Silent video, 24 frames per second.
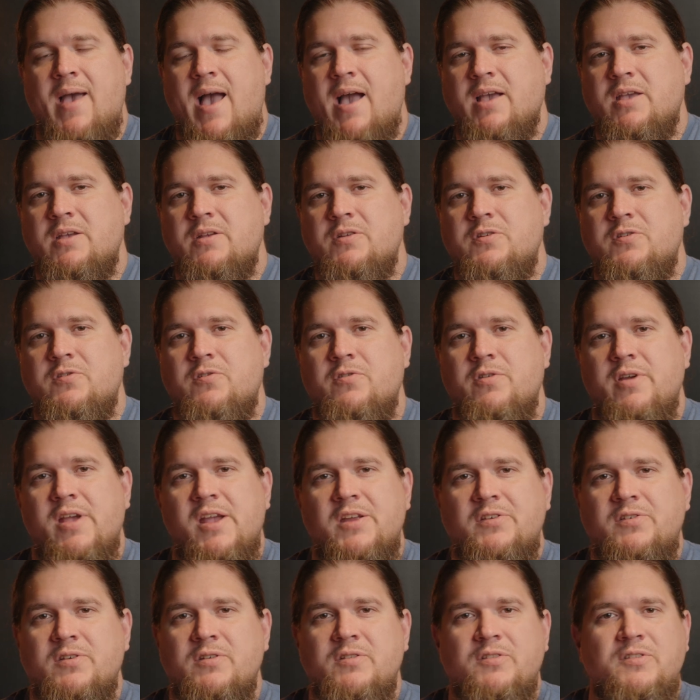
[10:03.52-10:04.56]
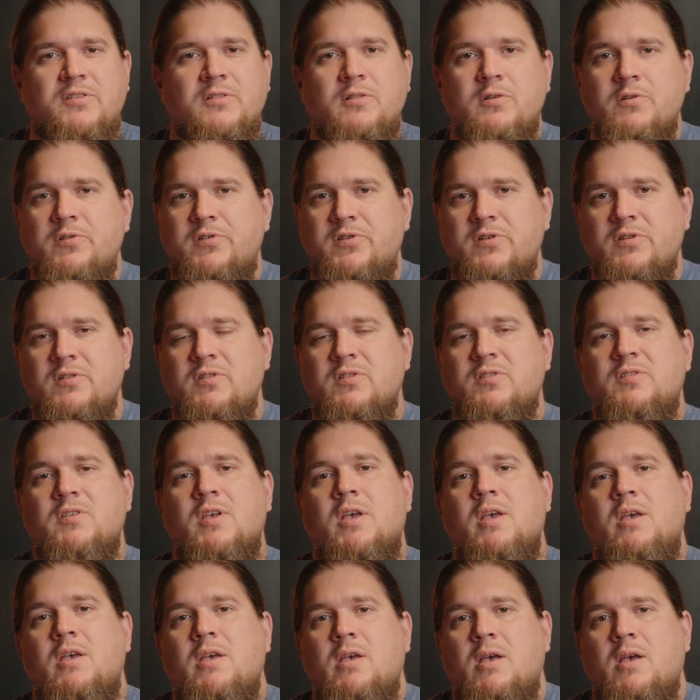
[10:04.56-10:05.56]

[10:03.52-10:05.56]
package creation solutions.